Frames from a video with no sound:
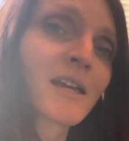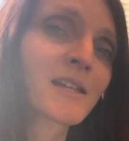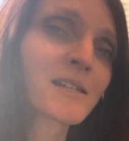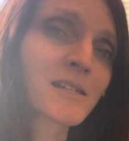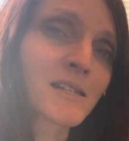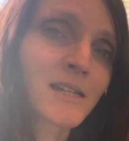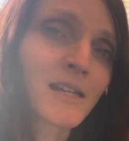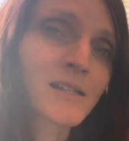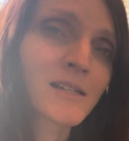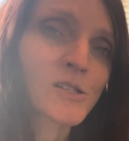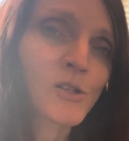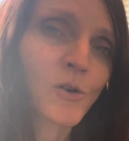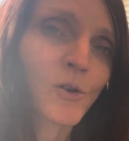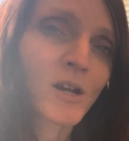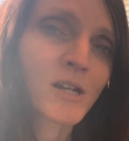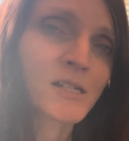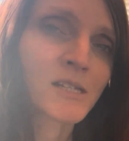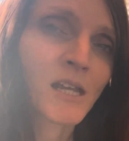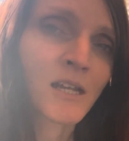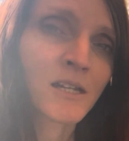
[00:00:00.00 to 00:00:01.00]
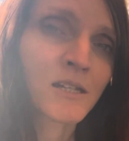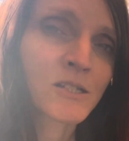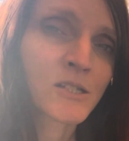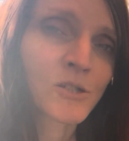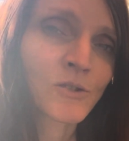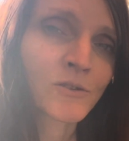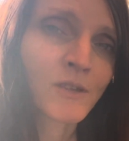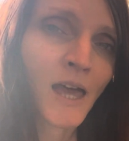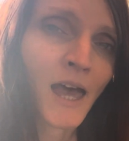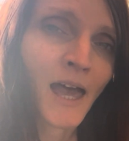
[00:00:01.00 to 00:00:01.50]
today's a great day to
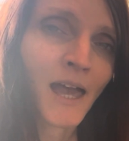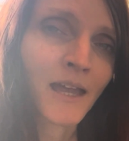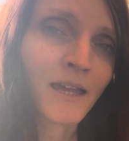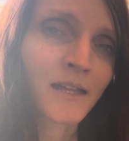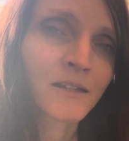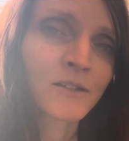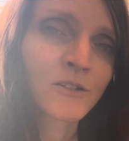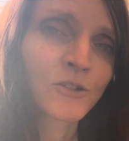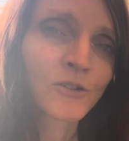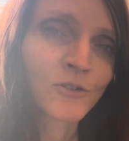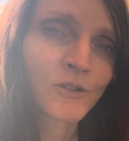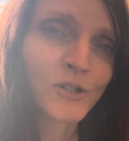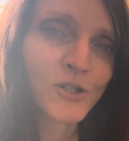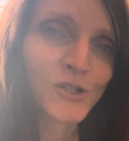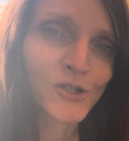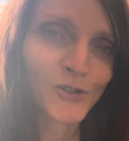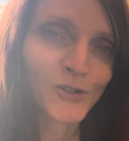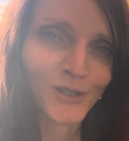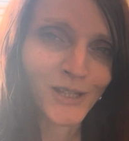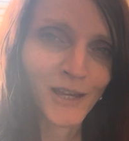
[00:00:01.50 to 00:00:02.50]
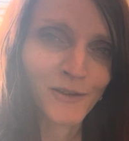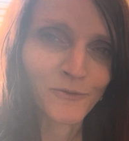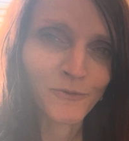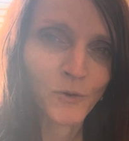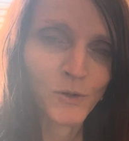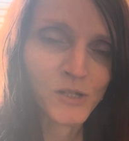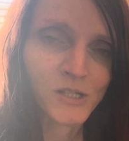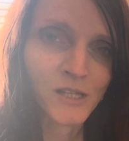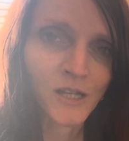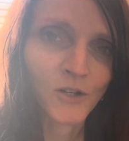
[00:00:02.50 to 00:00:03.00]
do that and nourish your life
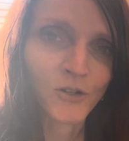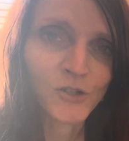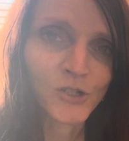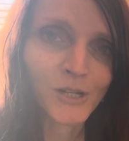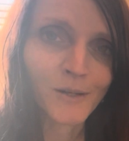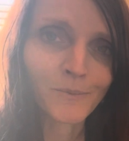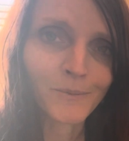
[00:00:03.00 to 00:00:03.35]
force energy.